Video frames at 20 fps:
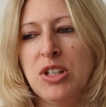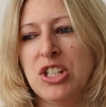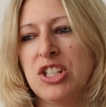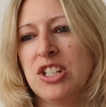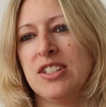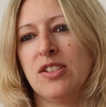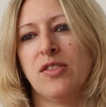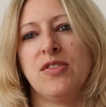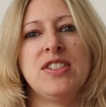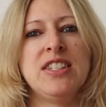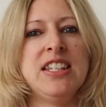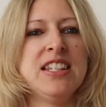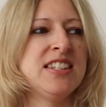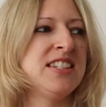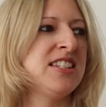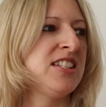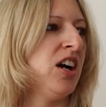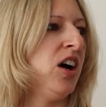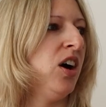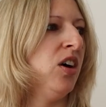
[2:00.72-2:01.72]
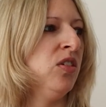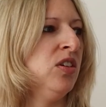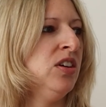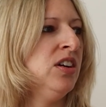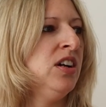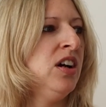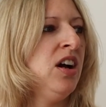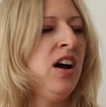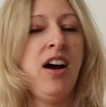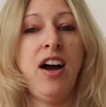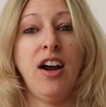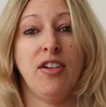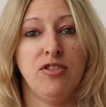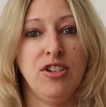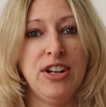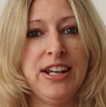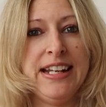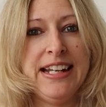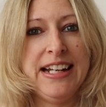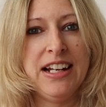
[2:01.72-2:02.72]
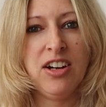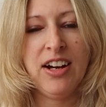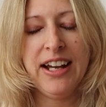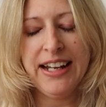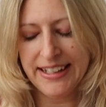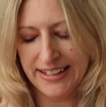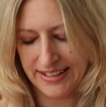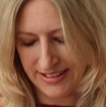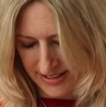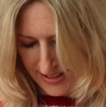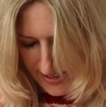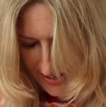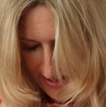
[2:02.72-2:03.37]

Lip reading: which is obviously a style I really like.